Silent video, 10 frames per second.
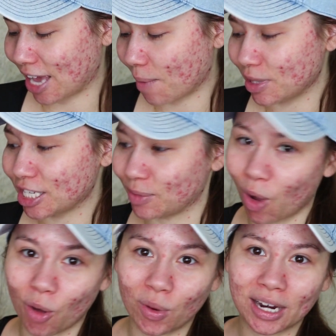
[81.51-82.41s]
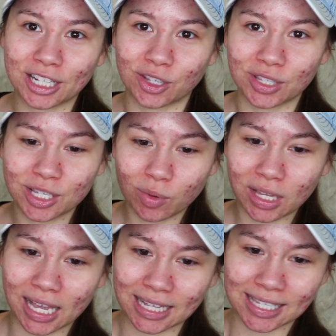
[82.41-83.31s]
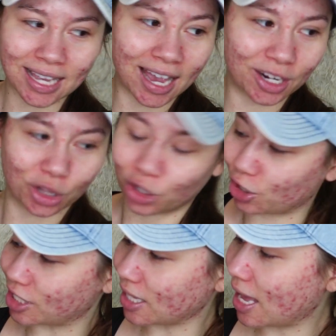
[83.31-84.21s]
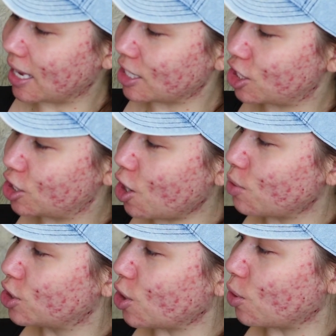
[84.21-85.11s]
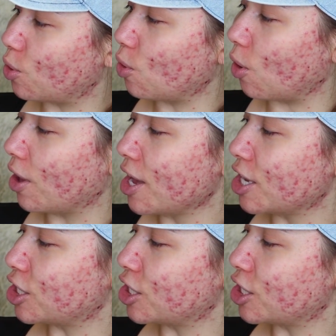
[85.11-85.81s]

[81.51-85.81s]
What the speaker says: He got me the small one, and so this is what the inside looks like. So cool.